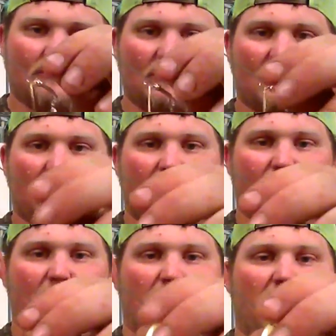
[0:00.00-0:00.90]
3 with the
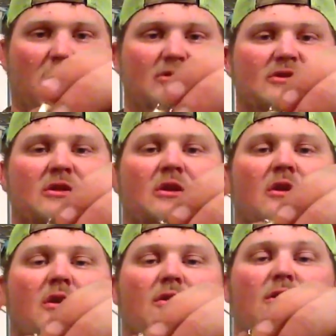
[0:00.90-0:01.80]
bronze.
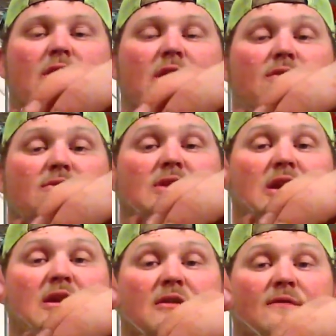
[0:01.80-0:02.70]
The nickels
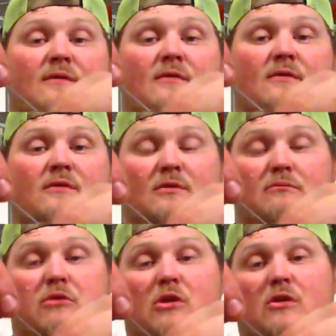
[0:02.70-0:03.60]
have the
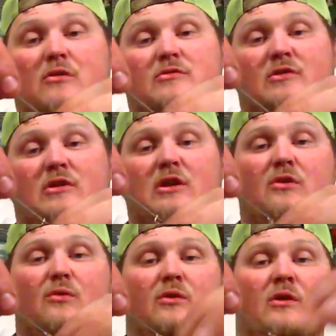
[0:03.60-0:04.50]
bronze or
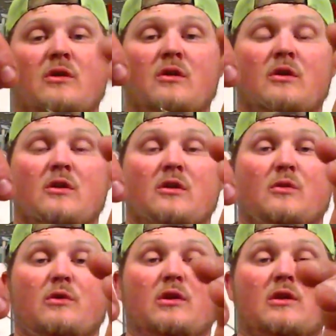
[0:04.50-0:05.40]
gold
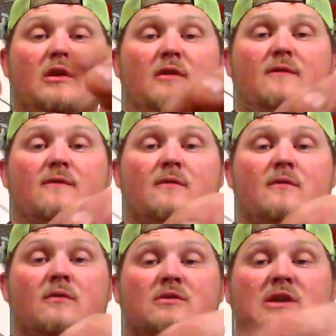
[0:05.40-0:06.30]
willow leaf
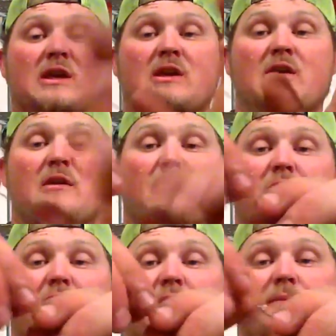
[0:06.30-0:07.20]
secondary blade.